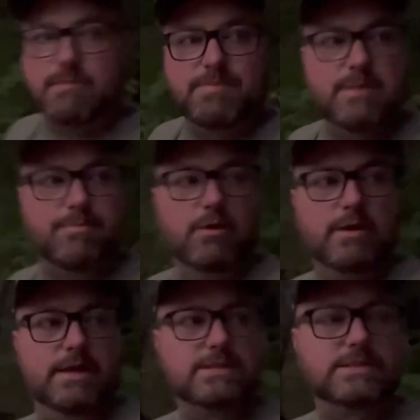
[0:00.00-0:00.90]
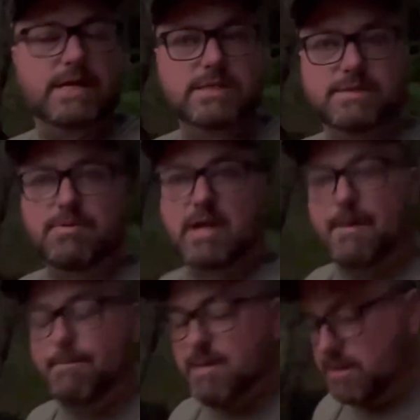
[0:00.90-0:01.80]
people and a steady supply
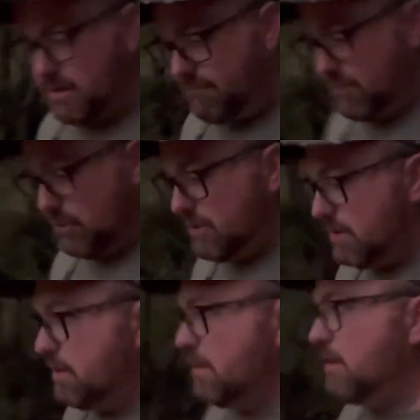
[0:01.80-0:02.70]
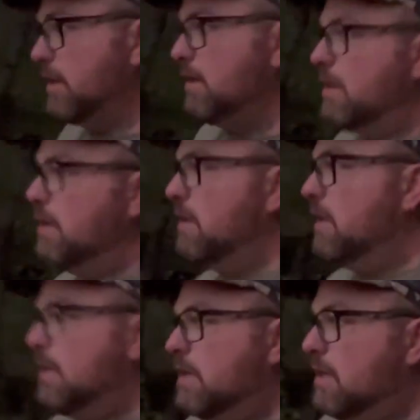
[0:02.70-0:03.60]
of picnic food,
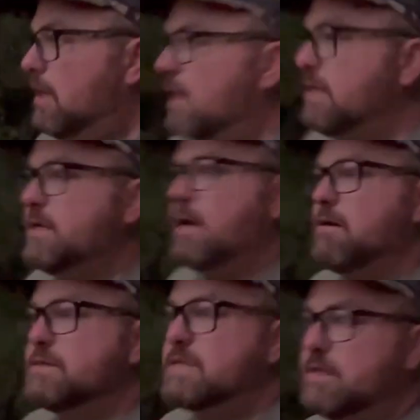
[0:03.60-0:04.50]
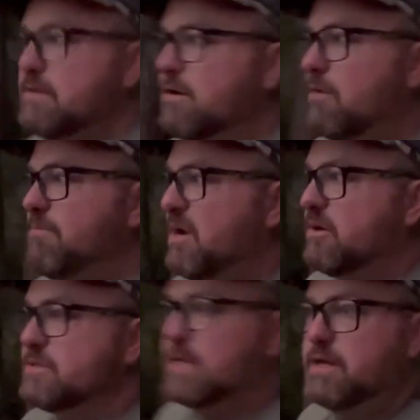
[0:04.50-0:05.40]
I can guarantee that there are
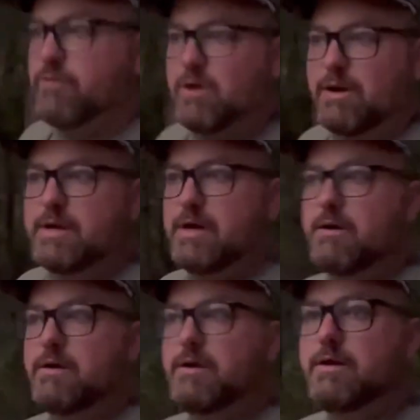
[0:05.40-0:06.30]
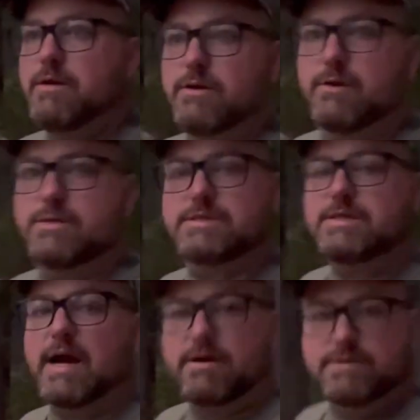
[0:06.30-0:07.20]
bears that live around here whose
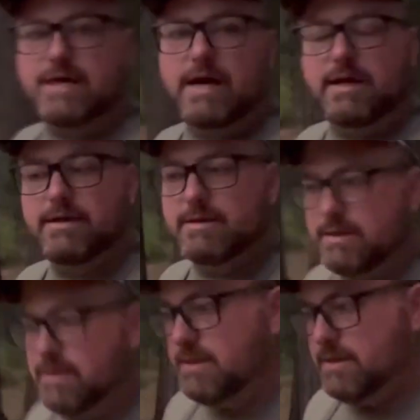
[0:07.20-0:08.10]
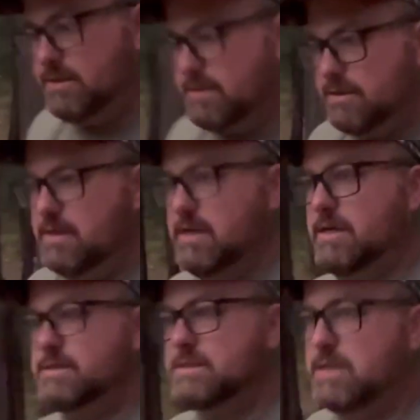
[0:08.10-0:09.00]
entire diet
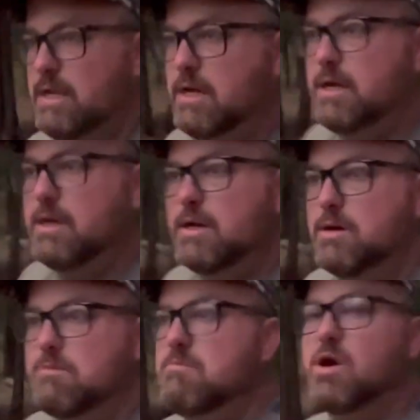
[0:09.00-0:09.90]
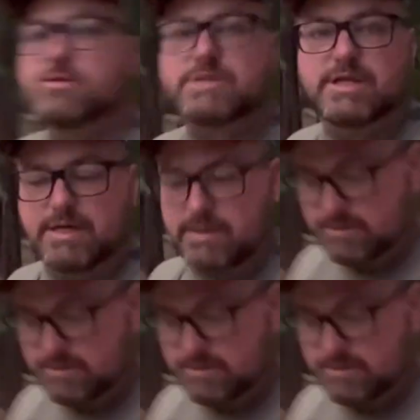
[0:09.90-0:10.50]
is mostly